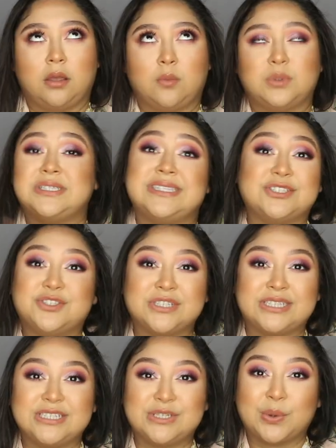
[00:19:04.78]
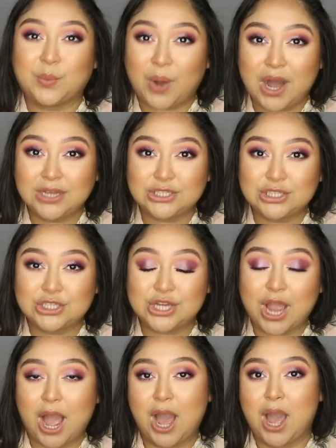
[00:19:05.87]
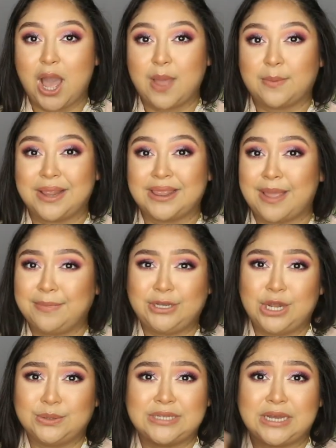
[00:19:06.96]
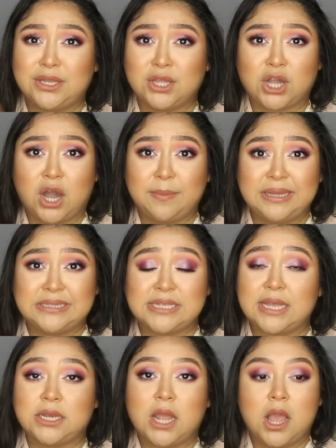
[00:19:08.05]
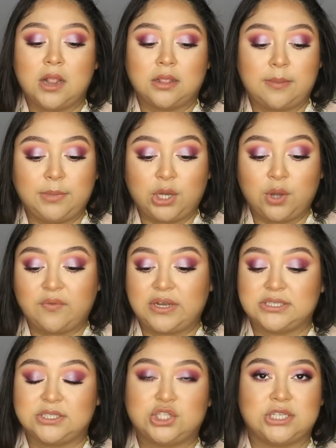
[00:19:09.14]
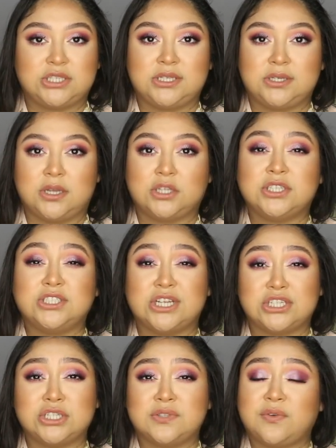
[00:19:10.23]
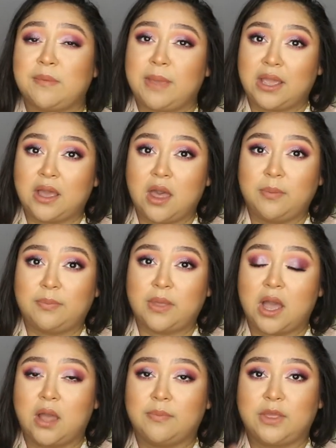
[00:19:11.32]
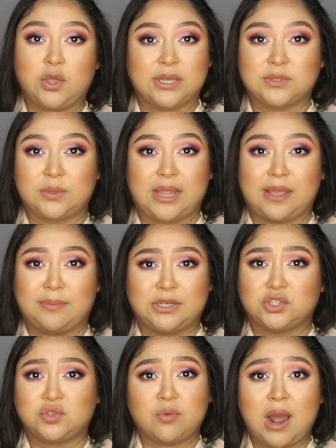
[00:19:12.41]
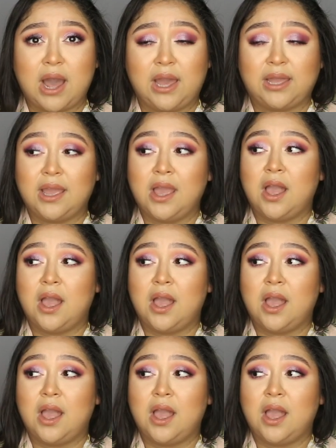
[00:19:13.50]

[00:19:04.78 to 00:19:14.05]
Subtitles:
was this interesting to watch? Let me know down in the comments, and let me know of any suggestions for makeup that you guys would like me to try.